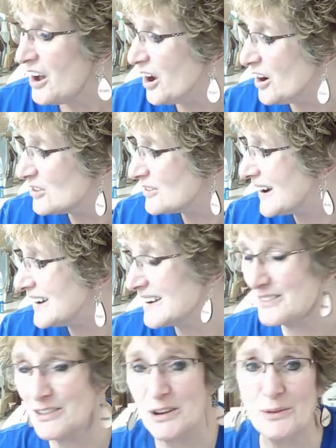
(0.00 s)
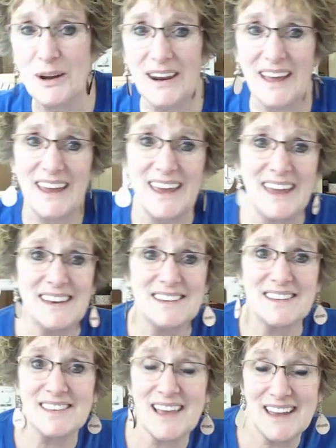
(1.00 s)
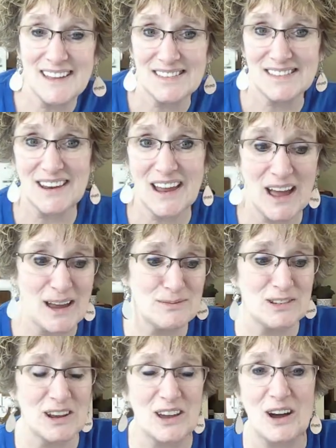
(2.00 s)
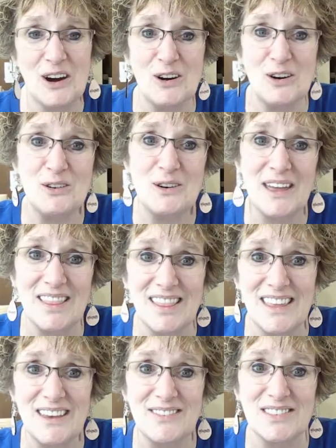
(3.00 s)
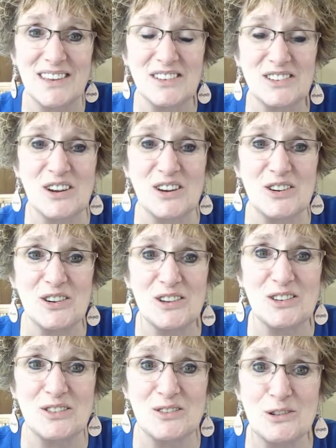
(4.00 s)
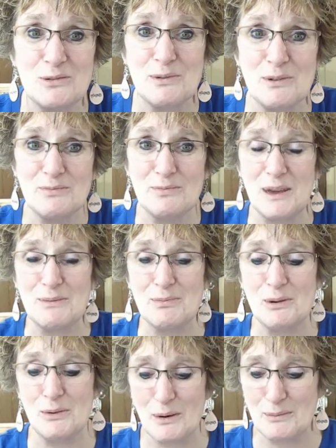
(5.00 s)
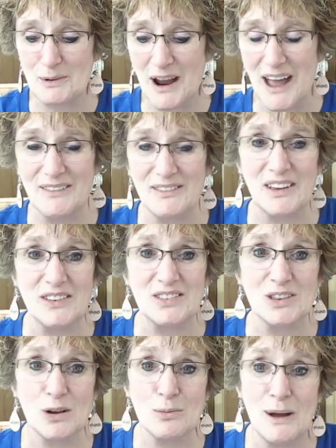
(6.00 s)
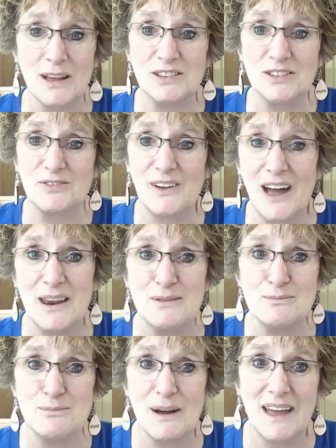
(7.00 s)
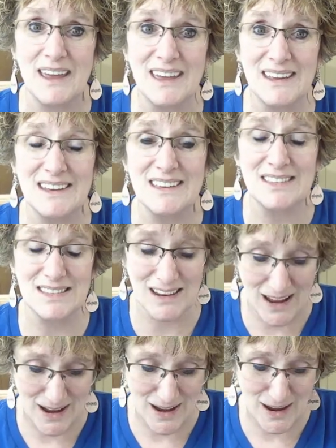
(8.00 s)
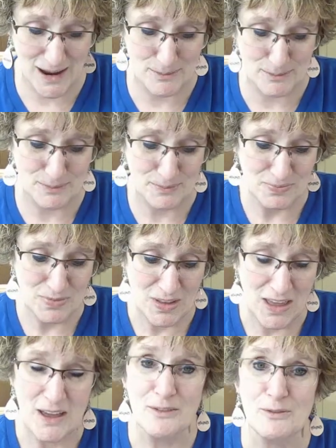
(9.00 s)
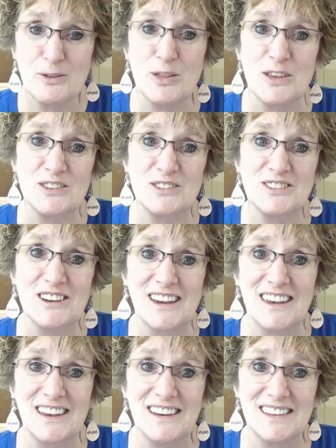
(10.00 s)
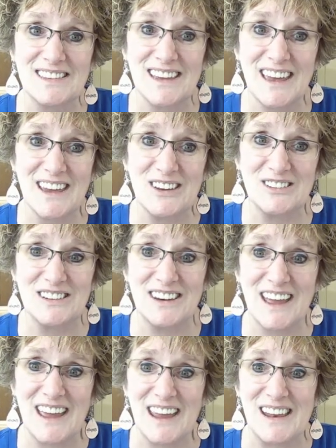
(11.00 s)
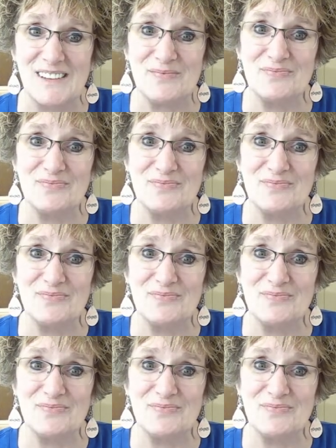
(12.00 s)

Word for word: All right, everyone. I hate to say it's time to go and leave such a good group of people when we're having so much fun, but it is time for this chickie to say good night.